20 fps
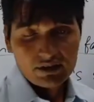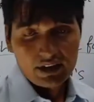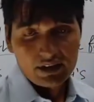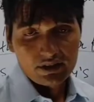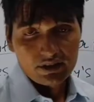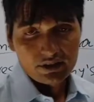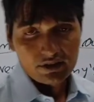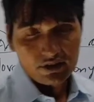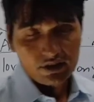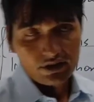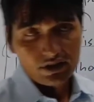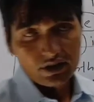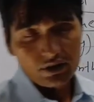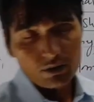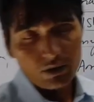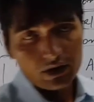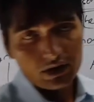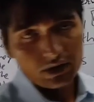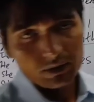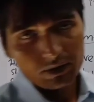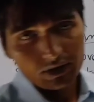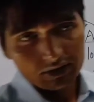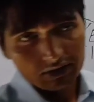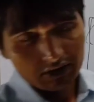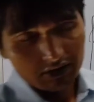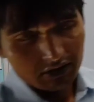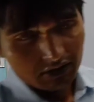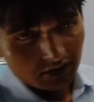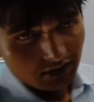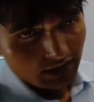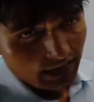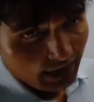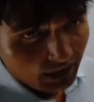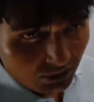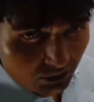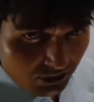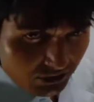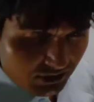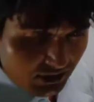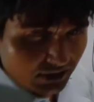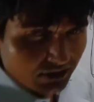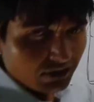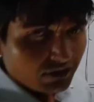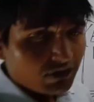that is written, whatever the language that